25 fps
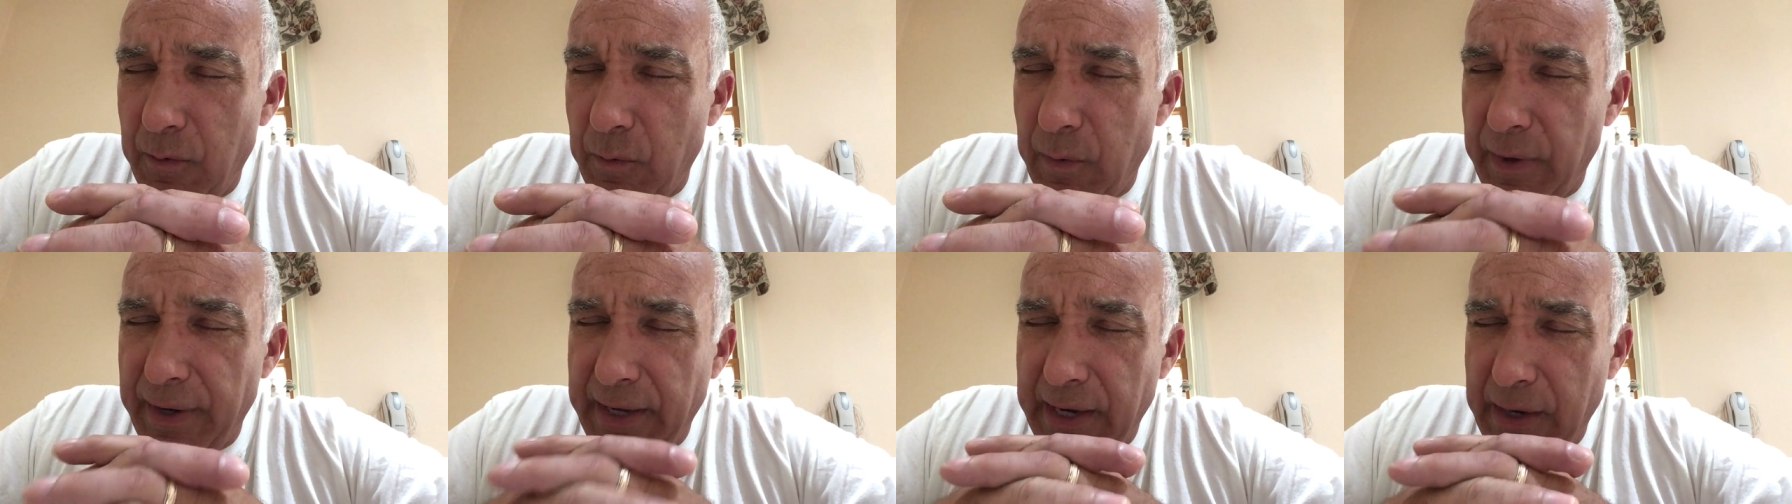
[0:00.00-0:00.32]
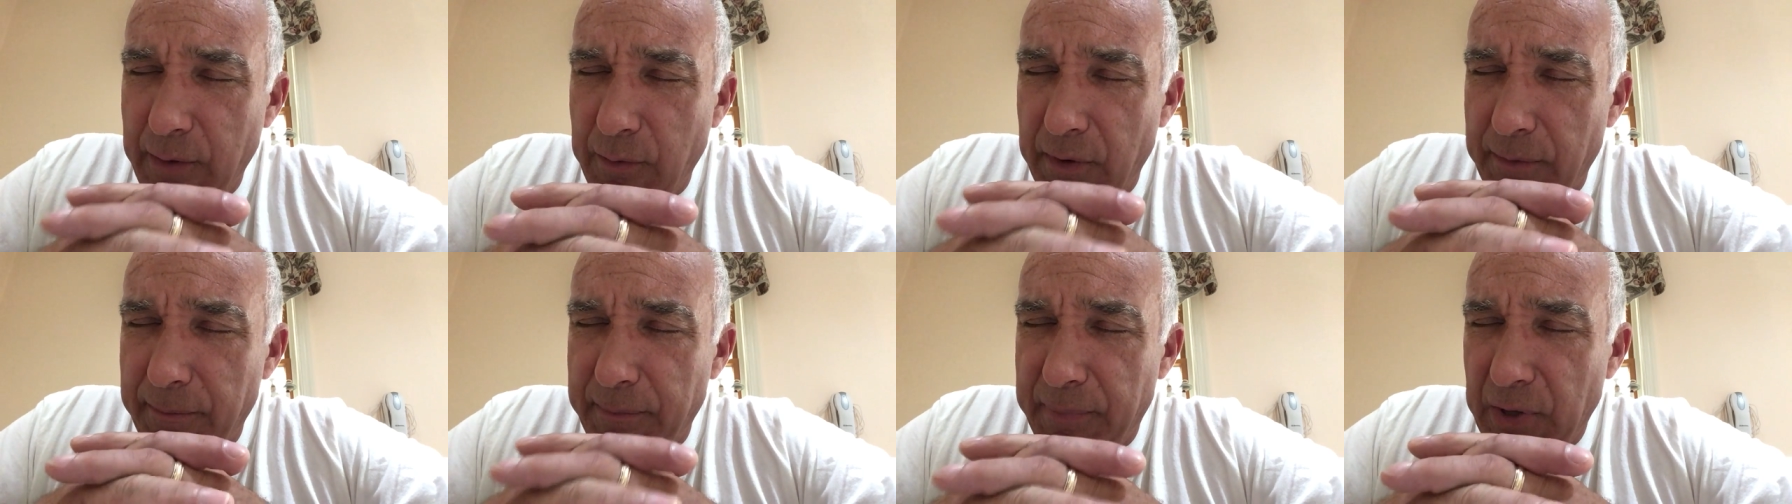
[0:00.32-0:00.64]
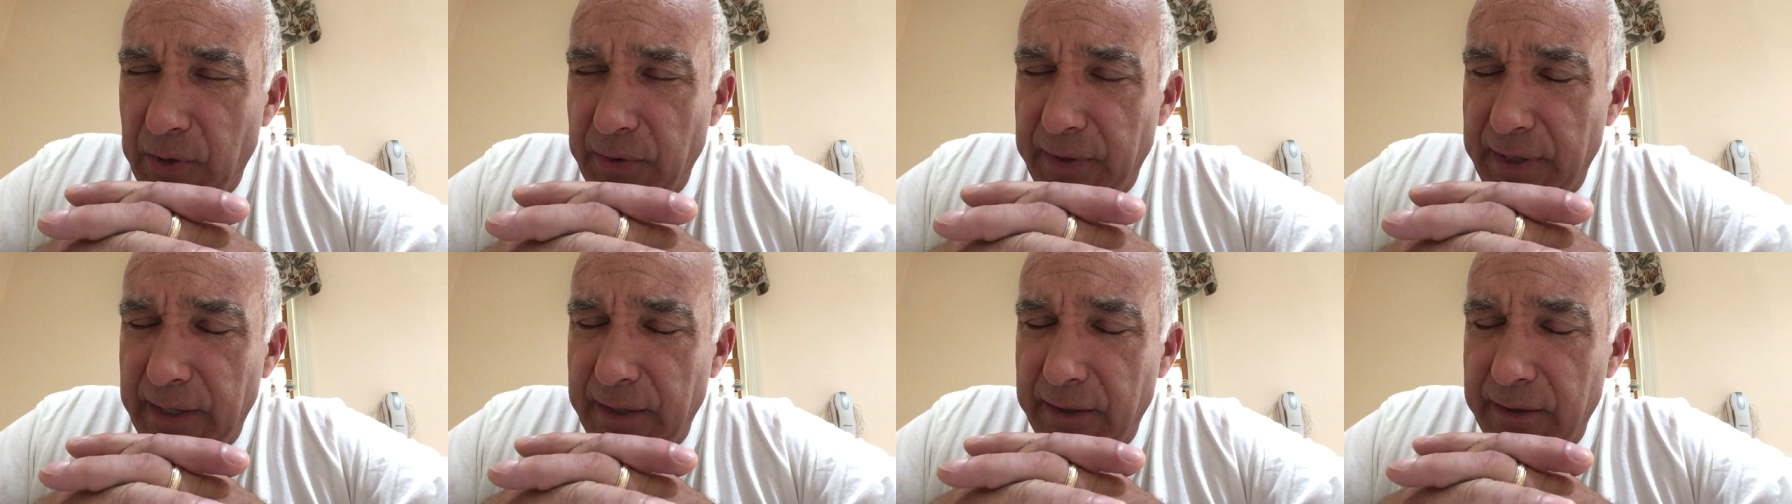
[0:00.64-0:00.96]
when they were
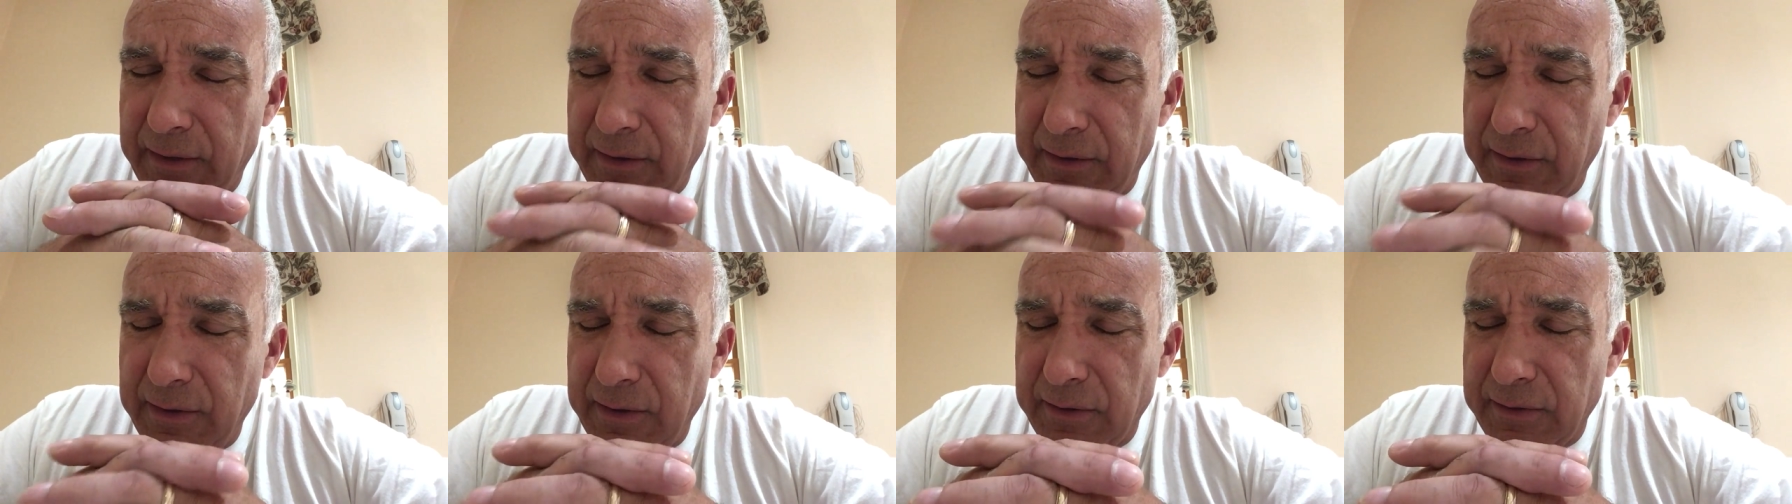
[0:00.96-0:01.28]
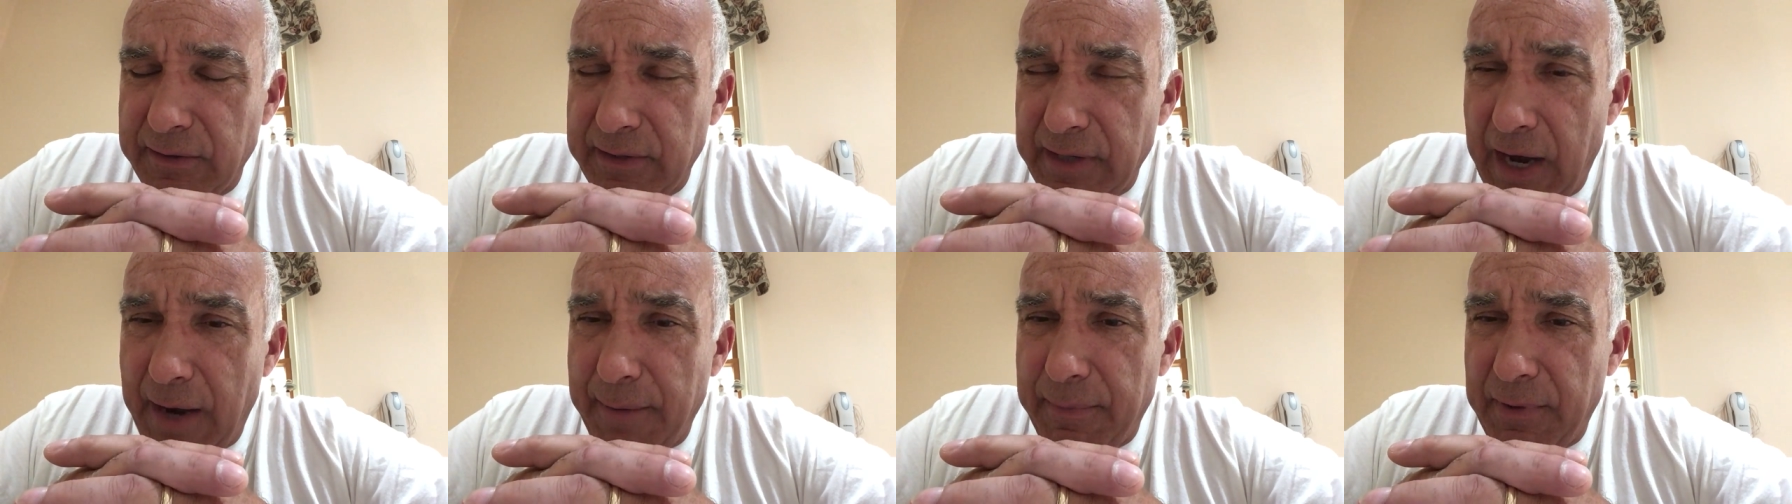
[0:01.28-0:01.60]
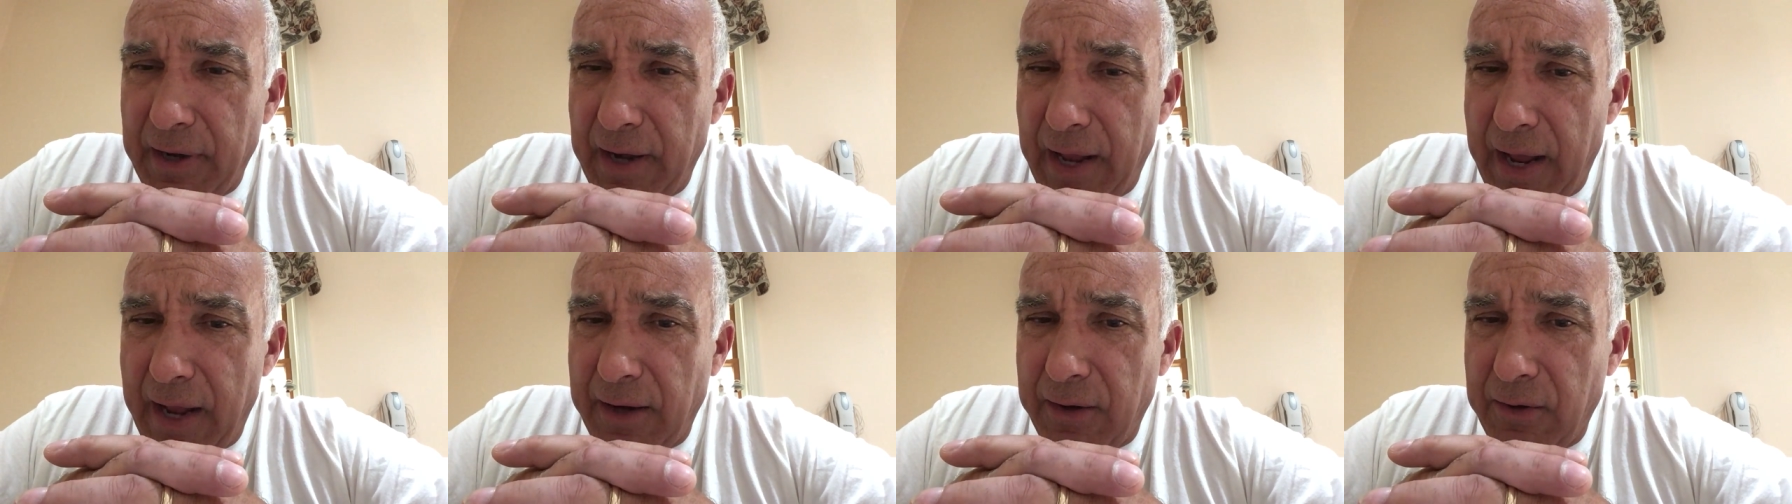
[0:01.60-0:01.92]
building your
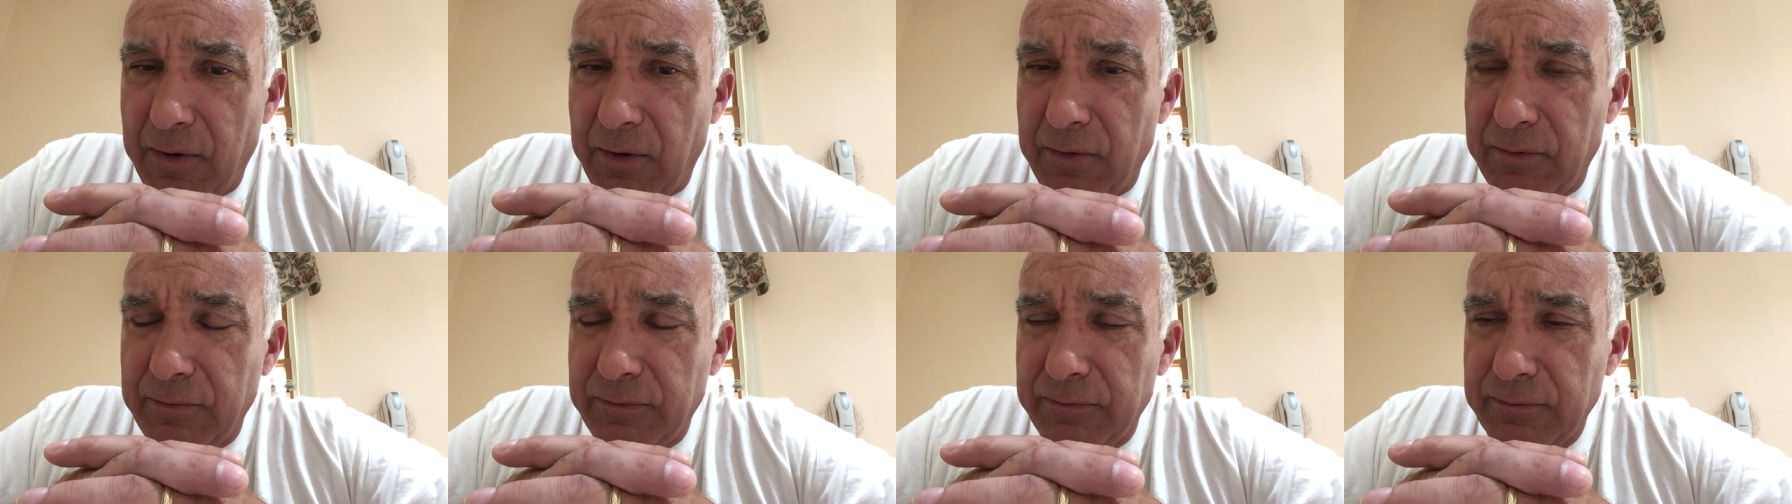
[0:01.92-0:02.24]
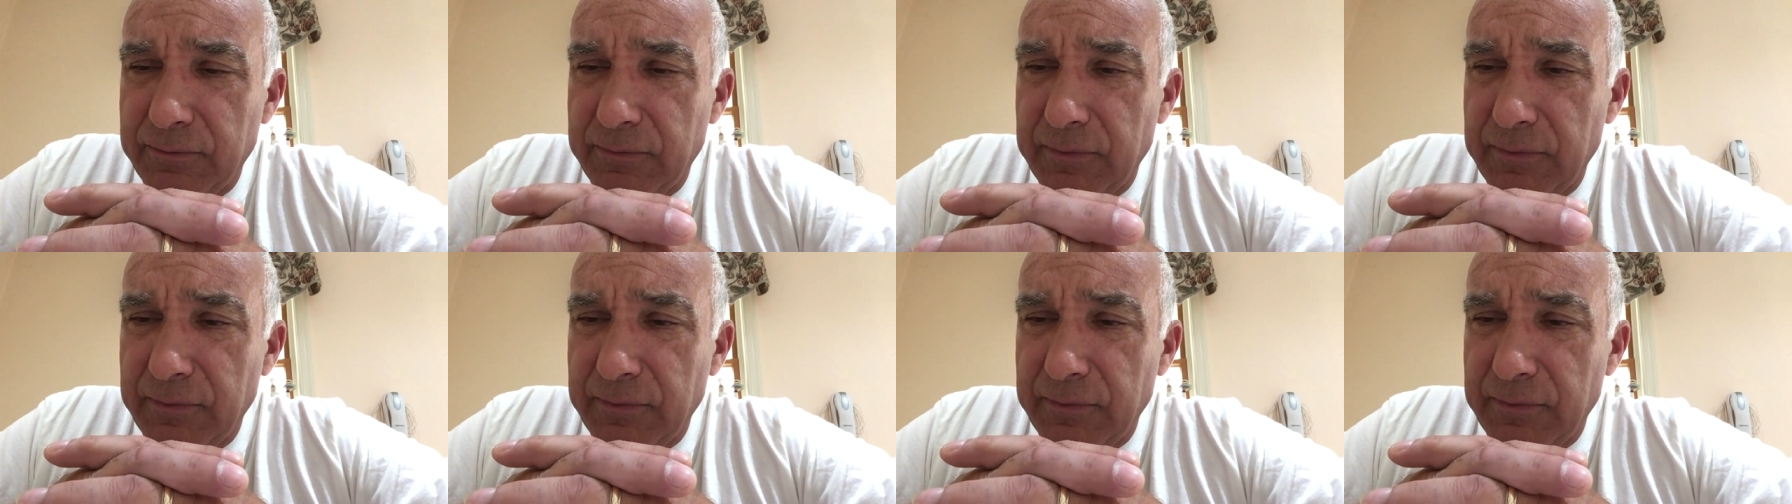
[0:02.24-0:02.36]
tabernacle